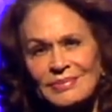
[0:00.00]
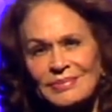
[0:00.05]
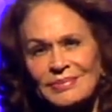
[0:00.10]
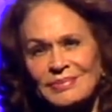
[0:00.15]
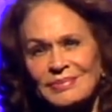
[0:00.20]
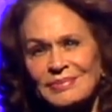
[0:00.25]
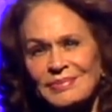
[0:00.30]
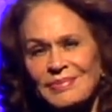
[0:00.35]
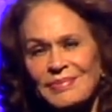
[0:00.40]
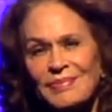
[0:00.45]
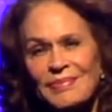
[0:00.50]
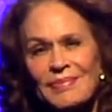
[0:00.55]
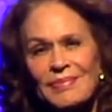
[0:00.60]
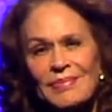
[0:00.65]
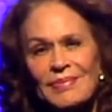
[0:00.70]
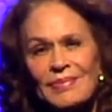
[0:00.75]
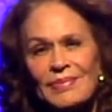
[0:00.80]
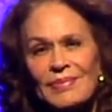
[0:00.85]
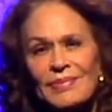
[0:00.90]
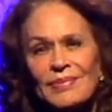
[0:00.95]

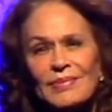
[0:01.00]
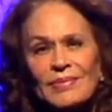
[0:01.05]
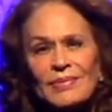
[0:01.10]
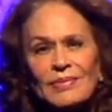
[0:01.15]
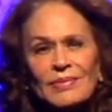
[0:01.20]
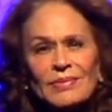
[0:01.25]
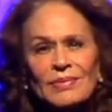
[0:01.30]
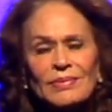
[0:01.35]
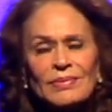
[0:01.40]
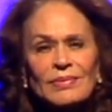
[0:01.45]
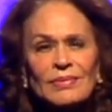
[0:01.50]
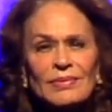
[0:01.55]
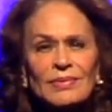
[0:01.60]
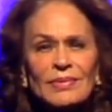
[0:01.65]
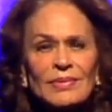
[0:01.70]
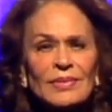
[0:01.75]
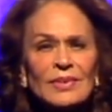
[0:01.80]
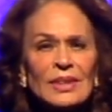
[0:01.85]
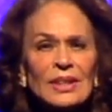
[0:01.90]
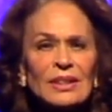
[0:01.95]

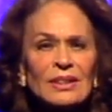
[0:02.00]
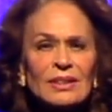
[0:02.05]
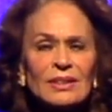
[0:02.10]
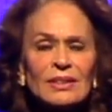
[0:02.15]
[no speech]